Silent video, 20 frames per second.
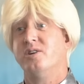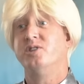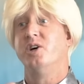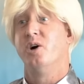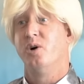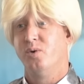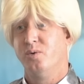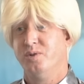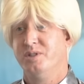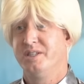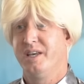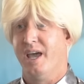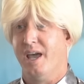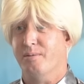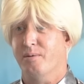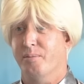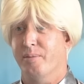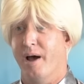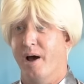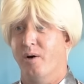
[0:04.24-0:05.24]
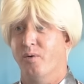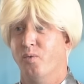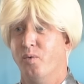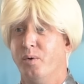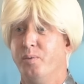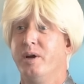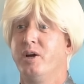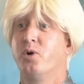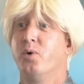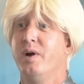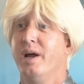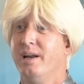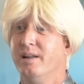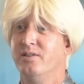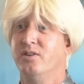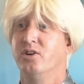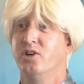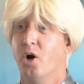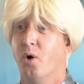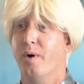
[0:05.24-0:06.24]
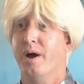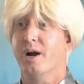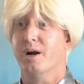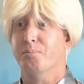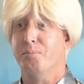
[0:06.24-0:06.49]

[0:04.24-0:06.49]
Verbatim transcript: tones came about when we created the Go Air